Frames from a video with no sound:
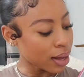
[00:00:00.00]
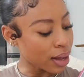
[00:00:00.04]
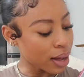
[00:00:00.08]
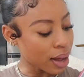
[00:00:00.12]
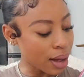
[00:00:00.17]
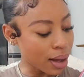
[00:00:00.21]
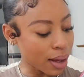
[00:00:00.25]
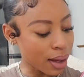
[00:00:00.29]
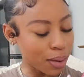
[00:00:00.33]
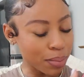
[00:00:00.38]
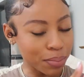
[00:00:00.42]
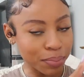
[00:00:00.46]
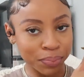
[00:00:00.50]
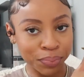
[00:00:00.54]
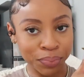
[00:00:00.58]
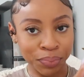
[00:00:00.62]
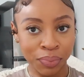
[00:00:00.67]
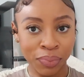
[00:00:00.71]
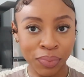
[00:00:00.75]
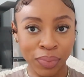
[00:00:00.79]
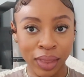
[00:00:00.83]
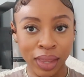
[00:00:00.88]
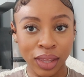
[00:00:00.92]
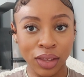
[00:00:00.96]

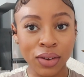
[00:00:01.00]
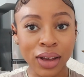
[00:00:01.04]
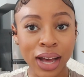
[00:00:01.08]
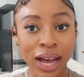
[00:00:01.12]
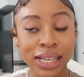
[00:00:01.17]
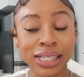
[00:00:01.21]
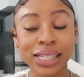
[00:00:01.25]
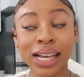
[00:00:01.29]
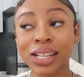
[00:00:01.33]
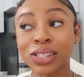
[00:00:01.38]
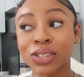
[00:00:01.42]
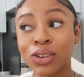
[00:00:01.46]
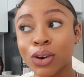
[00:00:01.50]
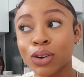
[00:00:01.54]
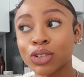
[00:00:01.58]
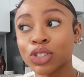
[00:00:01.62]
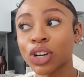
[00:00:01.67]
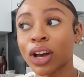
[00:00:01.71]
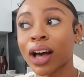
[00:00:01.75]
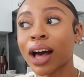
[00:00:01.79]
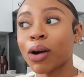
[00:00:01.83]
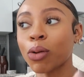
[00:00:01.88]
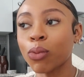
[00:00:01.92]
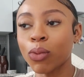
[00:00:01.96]
You guys, I
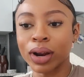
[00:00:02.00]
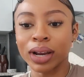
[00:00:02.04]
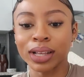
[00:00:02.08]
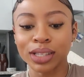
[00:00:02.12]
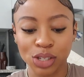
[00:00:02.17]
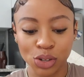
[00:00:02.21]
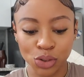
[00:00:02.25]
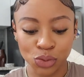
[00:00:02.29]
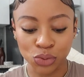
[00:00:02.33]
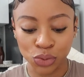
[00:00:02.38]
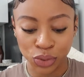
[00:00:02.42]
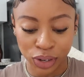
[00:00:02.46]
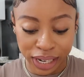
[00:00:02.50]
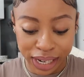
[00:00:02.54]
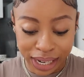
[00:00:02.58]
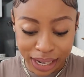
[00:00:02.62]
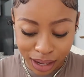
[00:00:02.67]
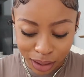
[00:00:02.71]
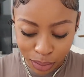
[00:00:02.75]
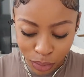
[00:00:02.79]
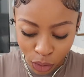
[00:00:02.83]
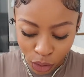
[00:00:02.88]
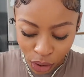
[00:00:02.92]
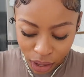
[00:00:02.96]
told y'all I wanted to
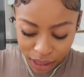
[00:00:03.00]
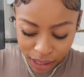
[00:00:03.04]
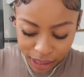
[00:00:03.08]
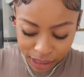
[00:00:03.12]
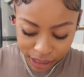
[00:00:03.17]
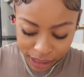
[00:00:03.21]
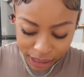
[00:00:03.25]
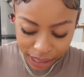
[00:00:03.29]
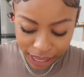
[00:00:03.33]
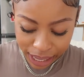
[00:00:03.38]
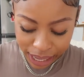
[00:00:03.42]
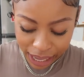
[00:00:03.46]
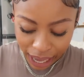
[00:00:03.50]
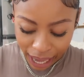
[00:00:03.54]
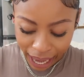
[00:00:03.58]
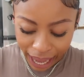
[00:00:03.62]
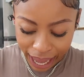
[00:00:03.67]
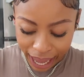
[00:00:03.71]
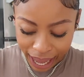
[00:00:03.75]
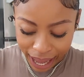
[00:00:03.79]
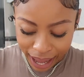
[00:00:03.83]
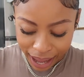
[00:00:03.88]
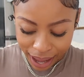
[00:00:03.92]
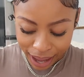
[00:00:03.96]
read more this year,
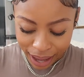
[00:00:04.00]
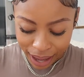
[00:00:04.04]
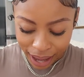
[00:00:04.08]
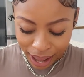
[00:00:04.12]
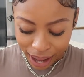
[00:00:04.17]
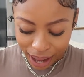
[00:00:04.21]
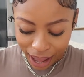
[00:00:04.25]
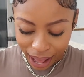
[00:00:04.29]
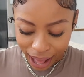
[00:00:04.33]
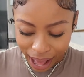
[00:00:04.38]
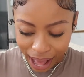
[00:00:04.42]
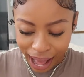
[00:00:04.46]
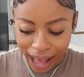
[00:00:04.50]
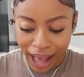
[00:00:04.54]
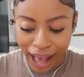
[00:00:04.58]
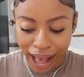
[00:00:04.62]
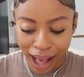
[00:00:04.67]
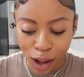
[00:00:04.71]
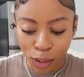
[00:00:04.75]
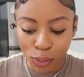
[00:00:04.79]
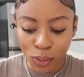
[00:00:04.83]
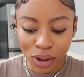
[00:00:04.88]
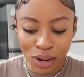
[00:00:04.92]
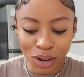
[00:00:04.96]
and
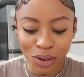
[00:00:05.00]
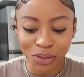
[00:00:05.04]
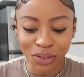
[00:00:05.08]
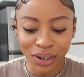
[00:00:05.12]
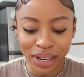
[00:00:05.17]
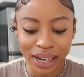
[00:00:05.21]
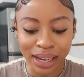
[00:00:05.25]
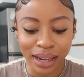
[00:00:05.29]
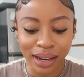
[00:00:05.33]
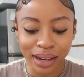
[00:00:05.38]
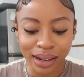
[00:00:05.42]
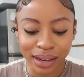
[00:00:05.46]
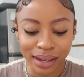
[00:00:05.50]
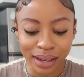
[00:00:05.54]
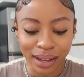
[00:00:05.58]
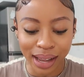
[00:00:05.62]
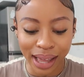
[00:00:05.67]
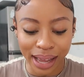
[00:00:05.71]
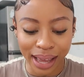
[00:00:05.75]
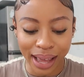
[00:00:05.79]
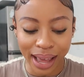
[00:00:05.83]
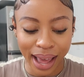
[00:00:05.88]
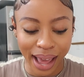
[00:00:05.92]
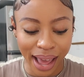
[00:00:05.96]
I want to read,
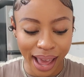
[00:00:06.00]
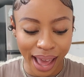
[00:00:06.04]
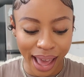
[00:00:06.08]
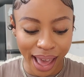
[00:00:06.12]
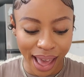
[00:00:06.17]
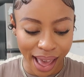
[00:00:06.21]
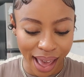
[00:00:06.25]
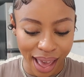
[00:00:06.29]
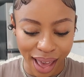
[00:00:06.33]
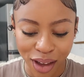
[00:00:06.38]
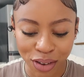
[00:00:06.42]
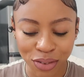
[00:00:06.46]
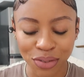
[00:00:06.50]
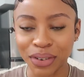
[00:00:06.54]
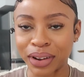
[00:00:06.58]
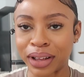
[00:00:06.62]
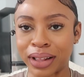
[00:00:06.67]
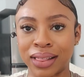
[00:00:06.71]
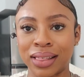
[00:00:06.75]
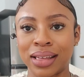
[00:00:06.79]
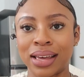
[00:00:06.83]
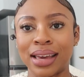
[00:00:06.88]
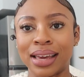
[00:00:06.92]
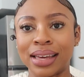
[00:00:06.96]
like,
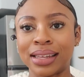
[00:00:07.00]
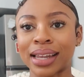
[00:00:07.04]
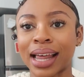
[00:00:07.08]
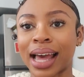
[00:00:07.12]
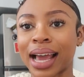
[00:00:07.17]
everything.